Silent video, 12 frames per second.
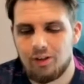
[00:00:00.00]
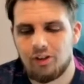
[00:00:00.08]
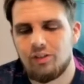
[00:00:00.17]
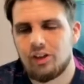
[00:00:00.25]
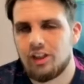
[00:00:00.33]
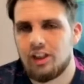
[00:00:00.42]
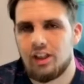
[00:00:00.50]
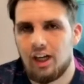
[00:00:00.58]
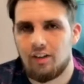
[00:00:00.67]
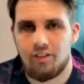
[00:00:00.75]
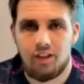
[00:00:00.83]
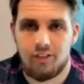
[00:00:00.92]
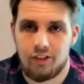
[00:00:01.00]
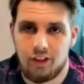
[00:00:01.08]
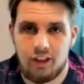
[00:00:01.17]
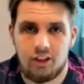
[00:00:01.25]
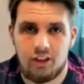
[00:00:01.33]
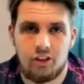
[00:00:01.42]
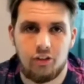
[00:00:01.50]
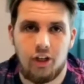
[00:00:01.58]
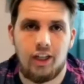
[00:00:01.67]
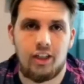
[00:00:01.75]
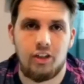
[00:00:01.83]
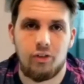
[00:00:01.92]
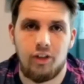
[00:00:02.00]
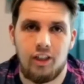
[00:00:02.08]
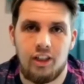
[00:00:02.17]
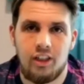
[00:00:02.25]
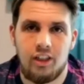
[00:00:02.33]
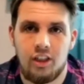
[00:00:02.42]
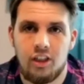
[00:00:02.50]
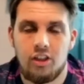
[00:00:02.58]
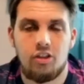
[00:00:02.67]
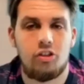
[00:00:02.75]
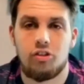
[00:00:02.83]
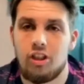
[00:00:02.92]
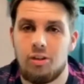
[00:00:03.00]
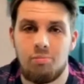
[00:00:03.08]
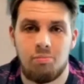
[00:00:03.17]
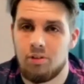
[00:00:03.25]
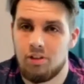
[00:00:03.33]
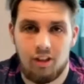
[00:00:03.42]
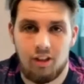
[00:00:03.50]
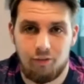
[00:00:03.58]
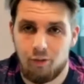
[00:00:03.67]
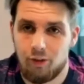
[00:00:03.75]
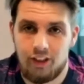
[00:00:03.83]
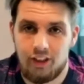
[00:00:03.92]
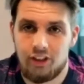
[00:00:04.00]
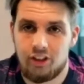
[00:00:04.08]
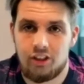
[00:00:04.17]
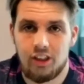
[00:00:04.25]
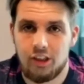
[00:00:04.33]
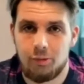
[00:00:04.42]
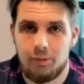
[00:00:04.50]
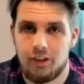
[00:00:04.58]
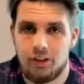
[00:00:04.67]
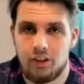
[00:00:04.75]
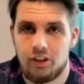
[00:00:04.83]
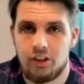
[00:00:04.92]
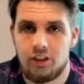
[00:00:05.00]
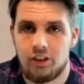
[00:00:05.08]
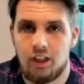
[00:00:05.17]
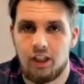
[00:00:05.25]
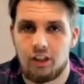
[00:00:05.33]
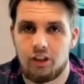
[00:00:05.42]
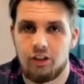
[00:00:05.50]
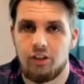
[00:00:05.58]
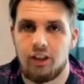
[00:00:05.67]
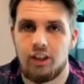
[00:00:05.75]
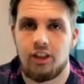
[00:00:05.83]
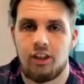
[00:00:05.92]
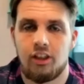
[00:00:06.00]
Because obviously I've never done it, so I can only dream of what these experiences are actually